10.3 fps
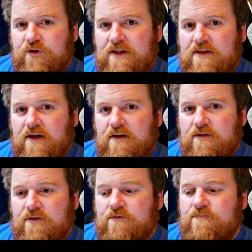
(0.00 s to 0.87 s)
really sad,
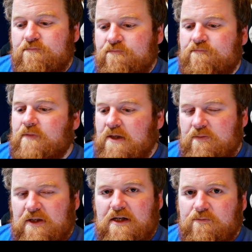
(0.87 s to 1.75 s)
so
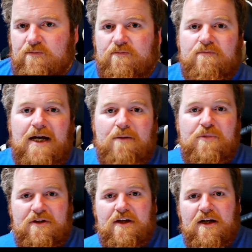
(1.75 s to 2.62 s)
I'm, I'm
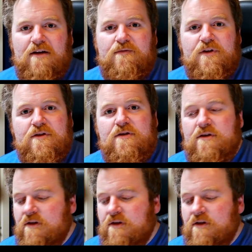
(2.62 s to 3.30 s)
happy that I have this.